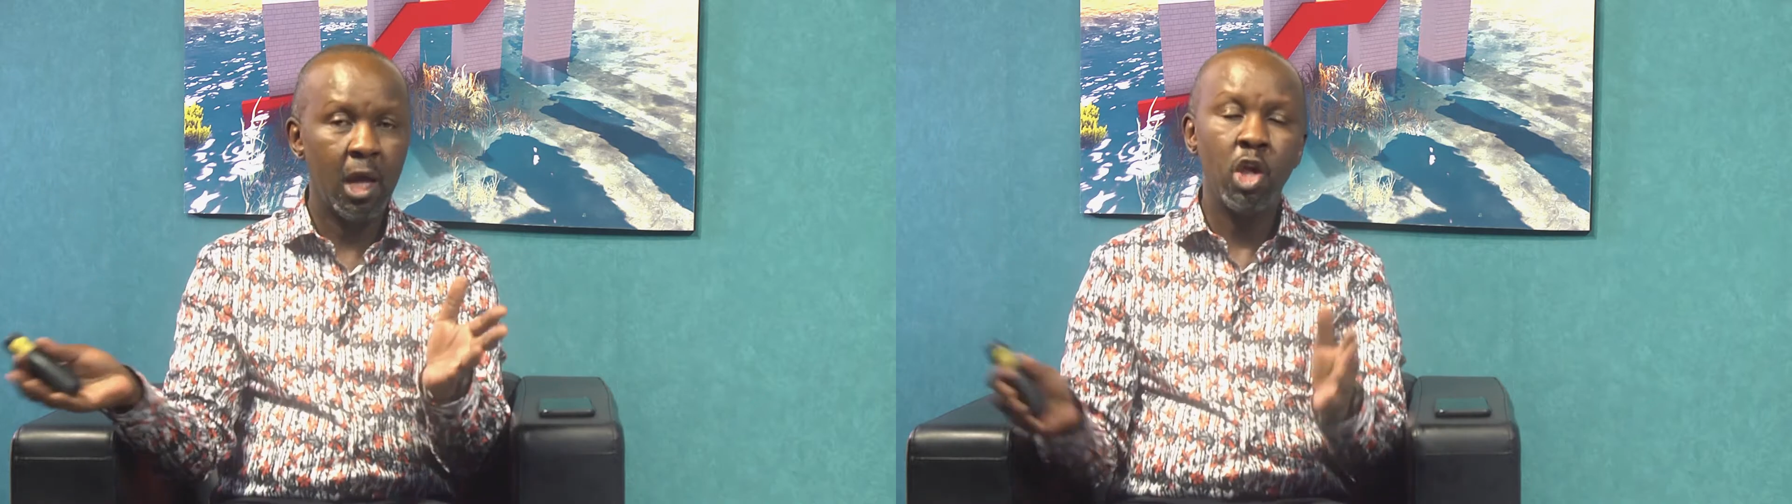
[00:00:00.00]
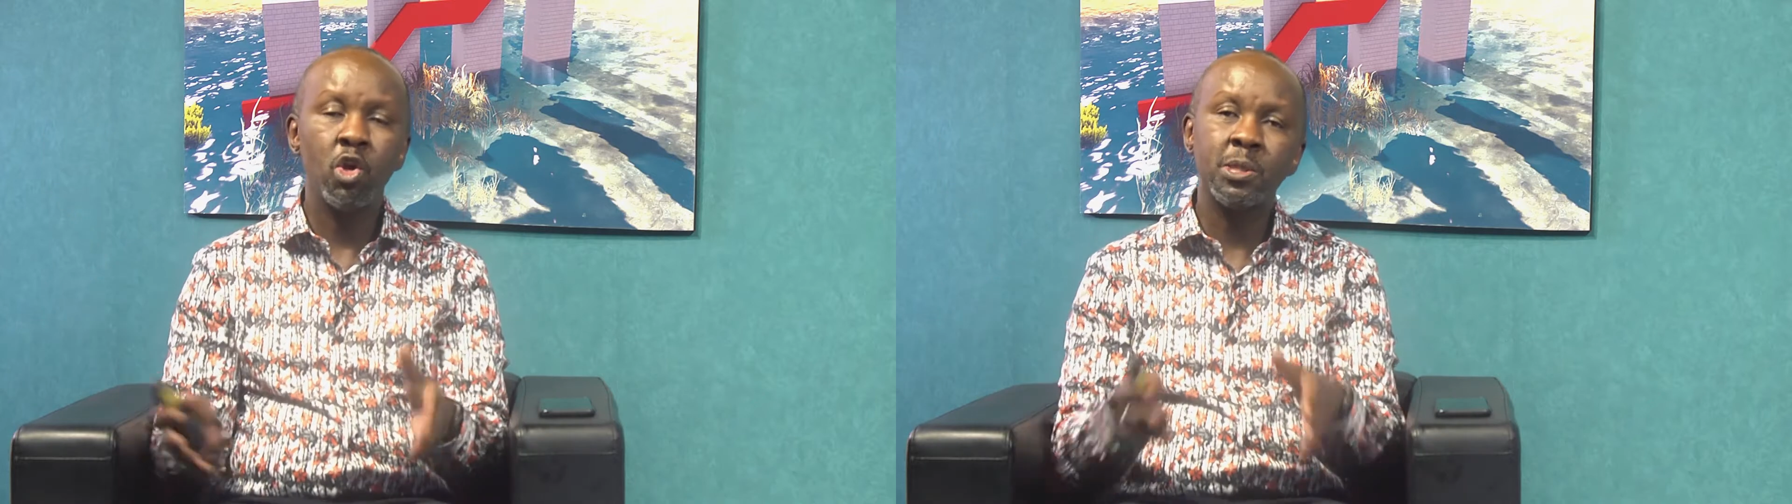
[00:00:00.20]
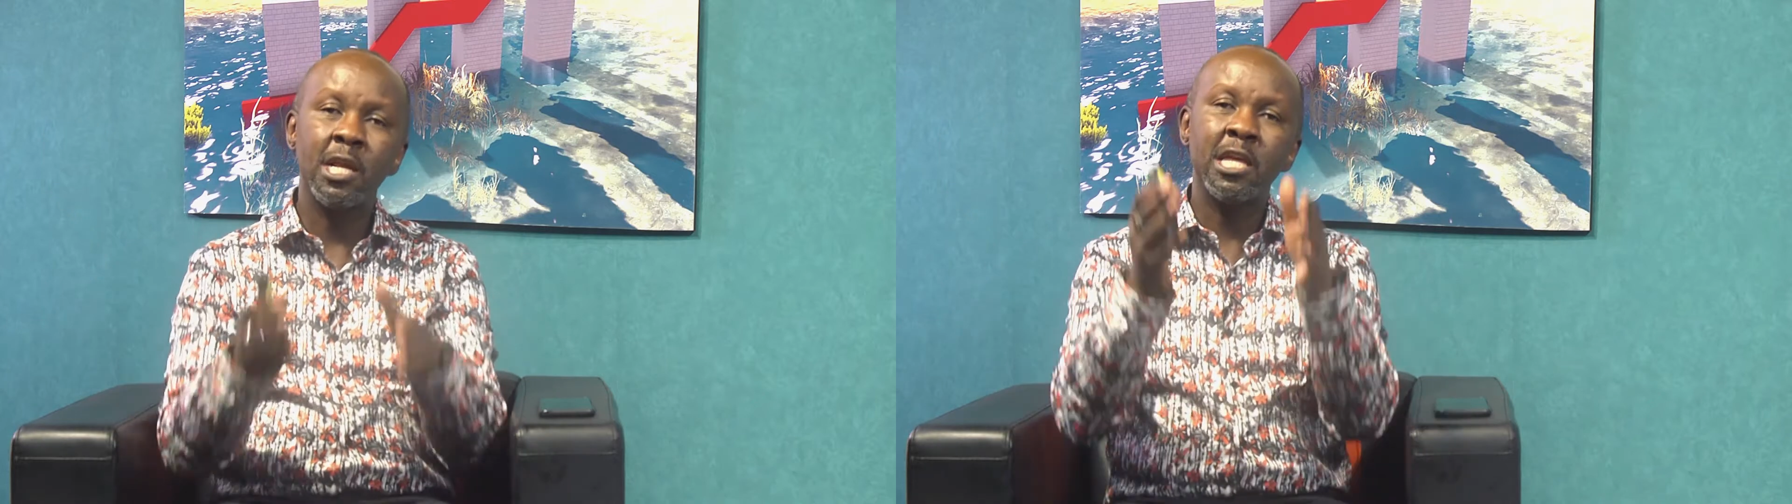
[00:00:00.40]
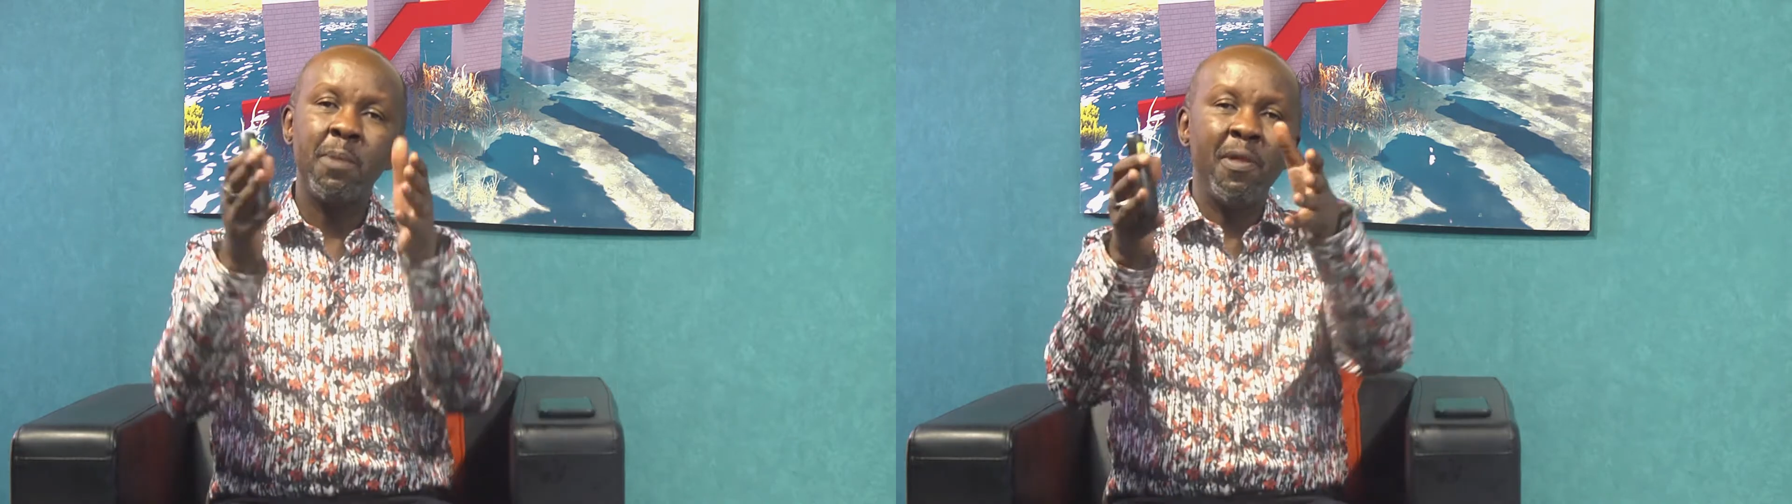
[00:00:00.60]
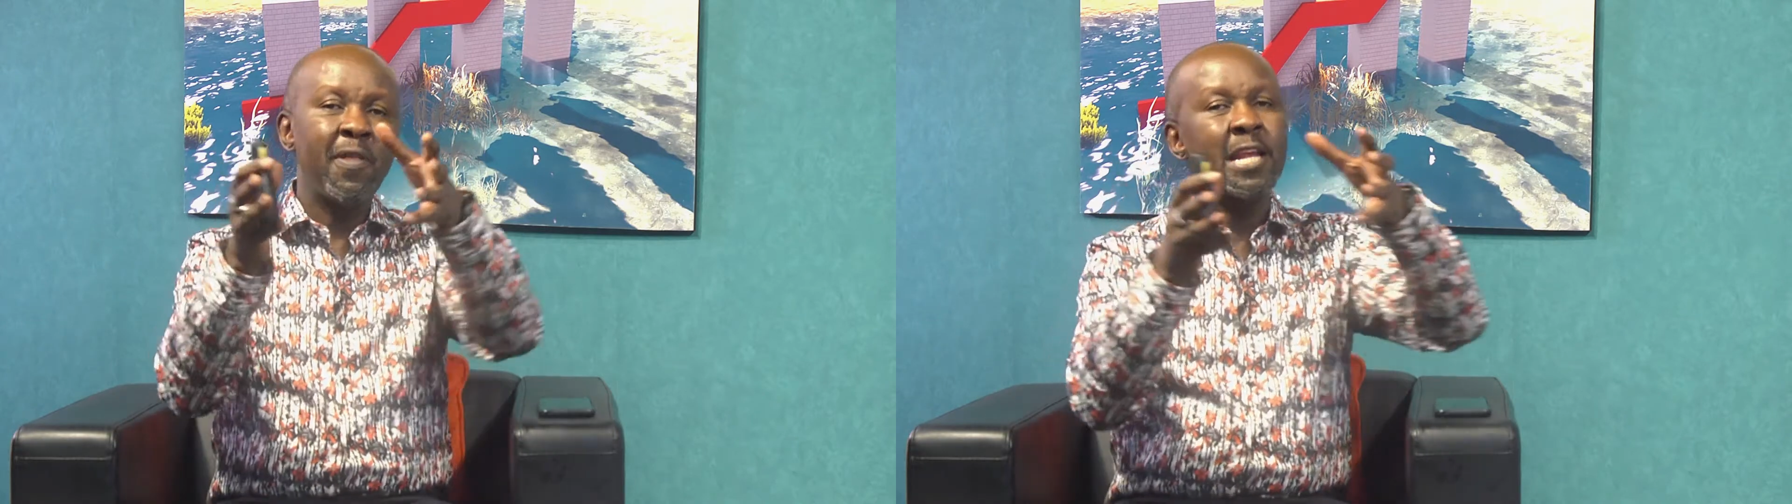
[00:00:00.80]
You're still
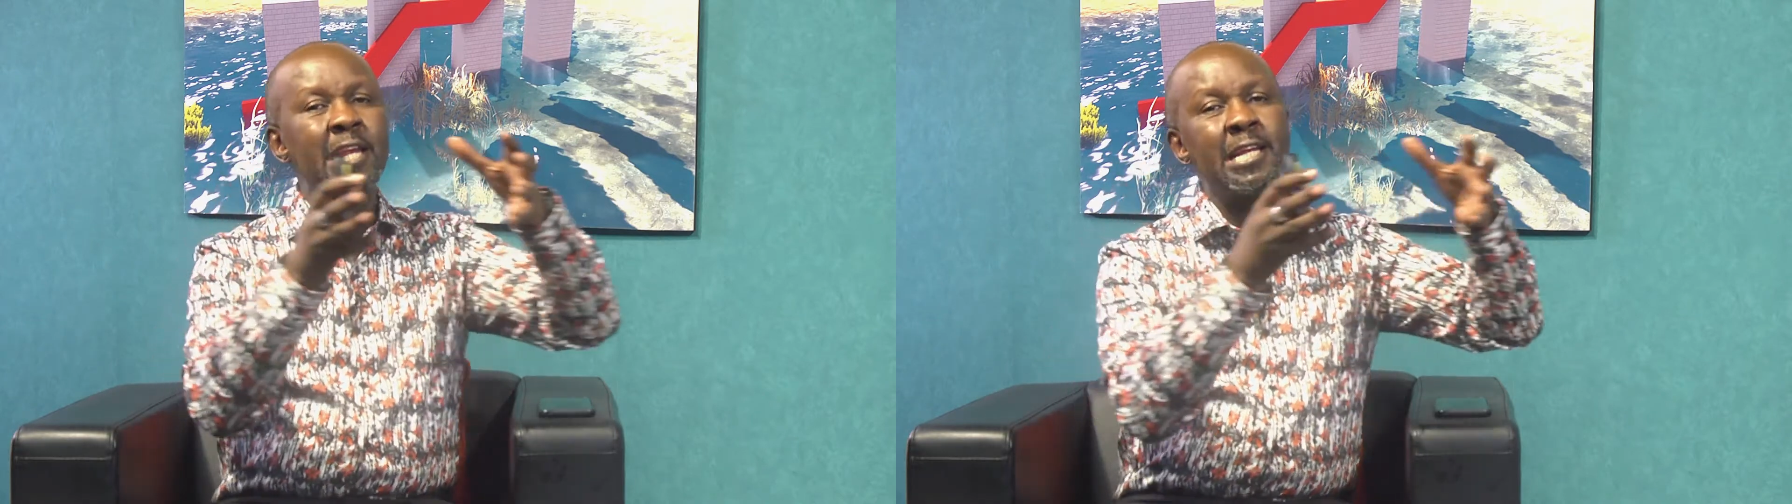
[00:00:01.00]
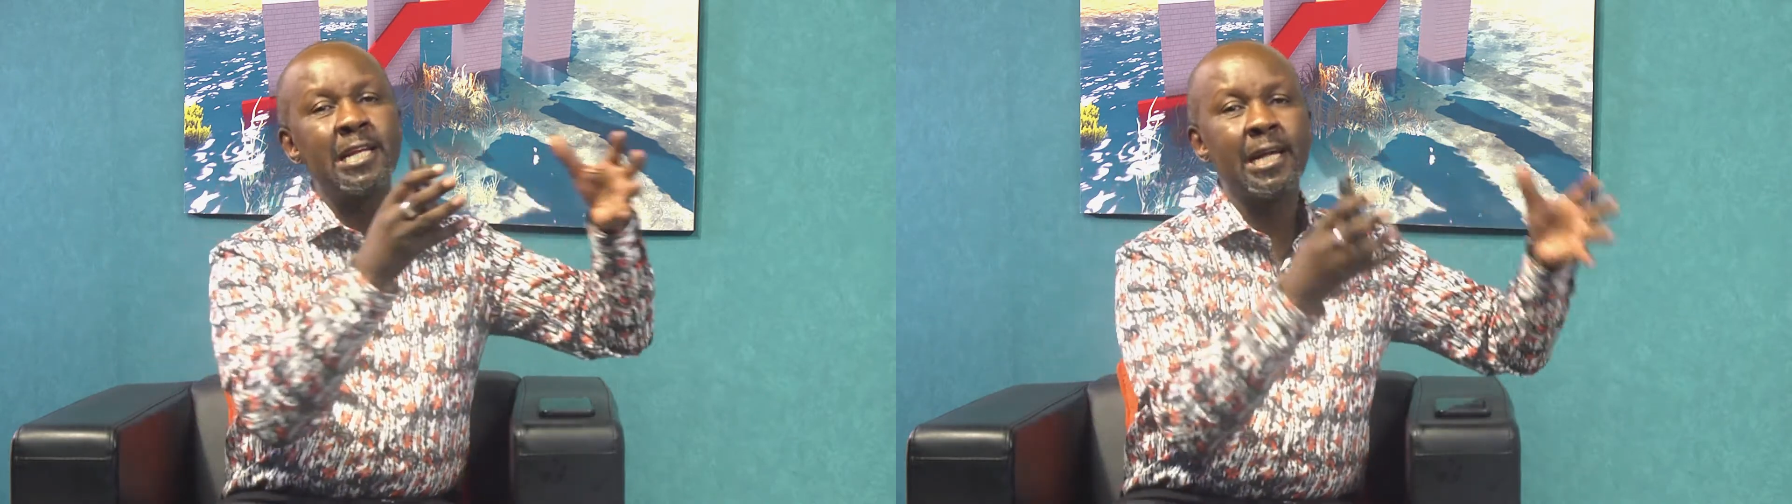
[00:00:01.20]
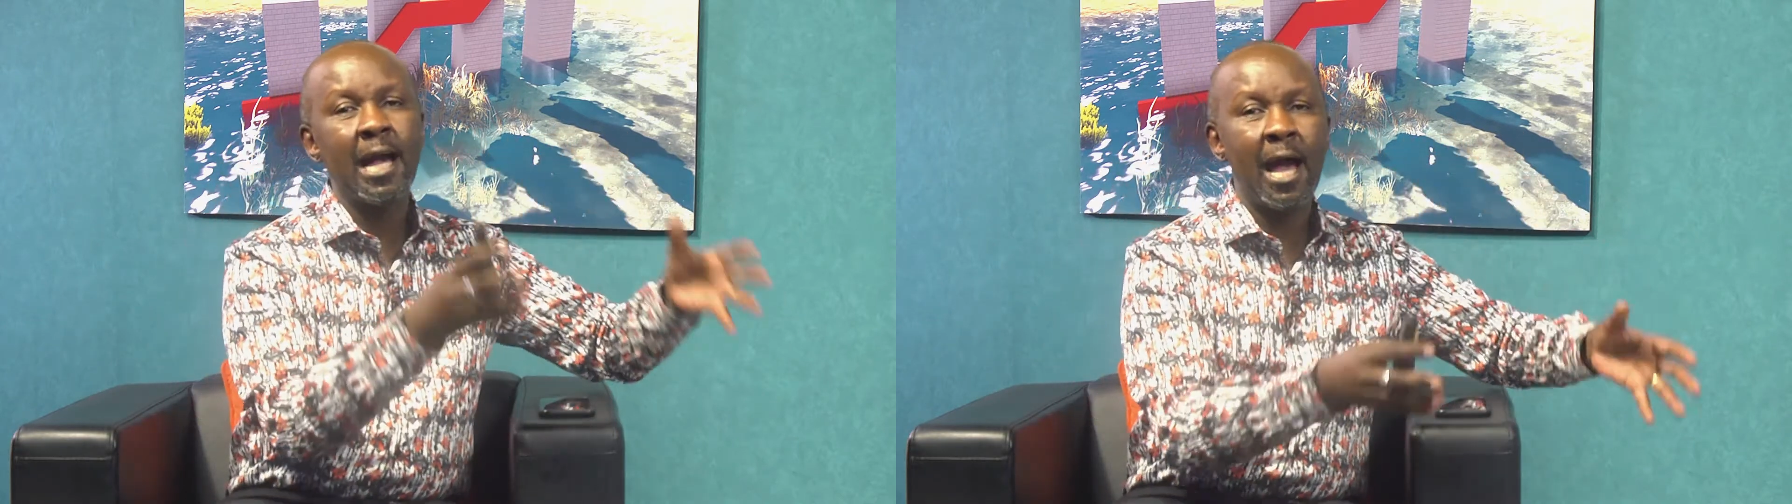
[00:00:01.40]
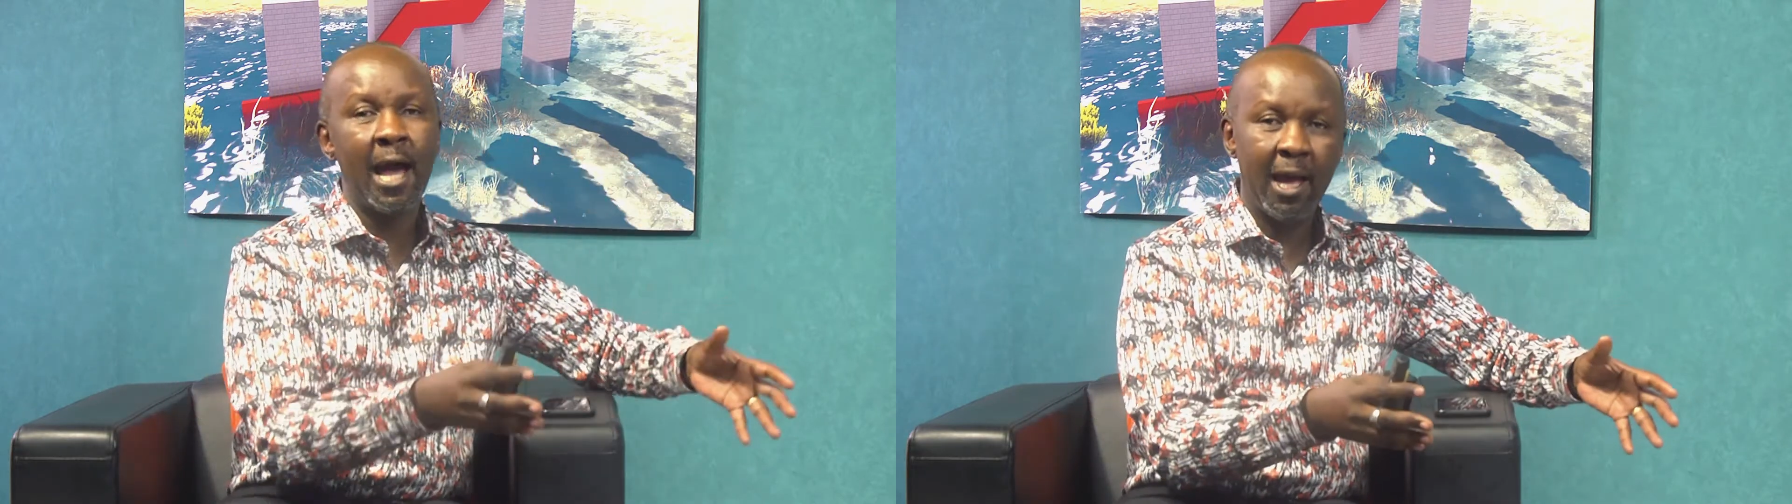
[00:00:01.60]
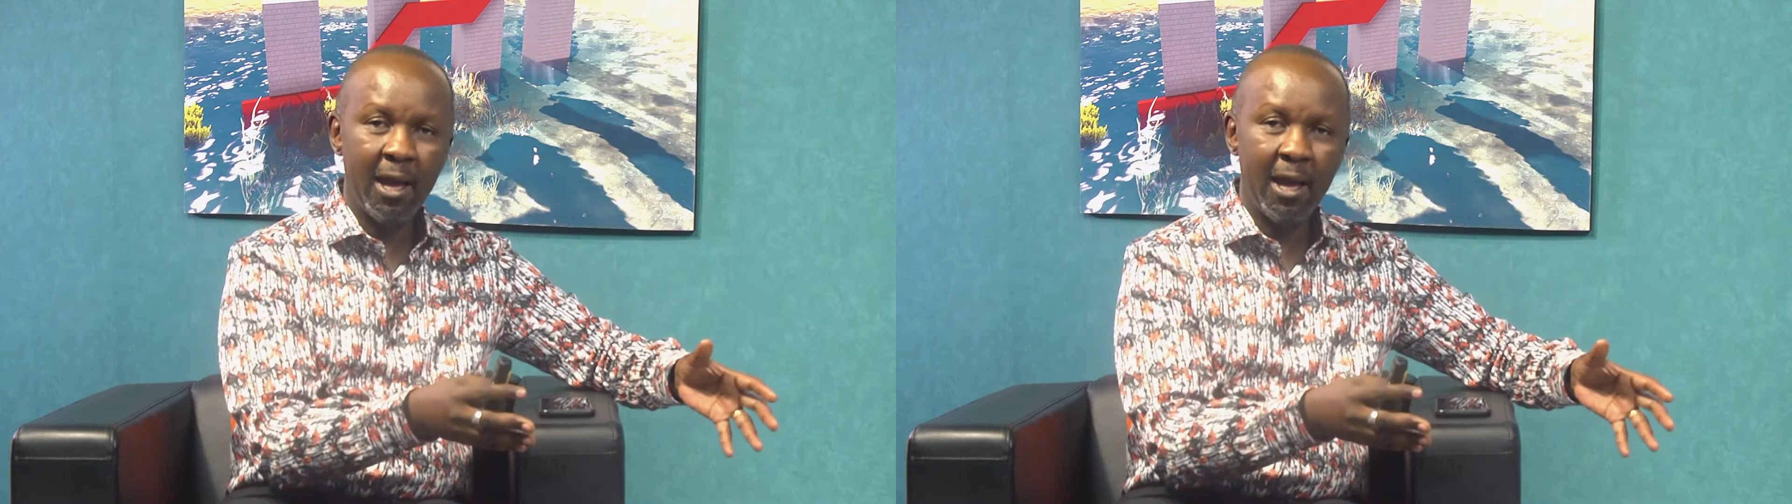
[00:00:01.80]
keeping that little car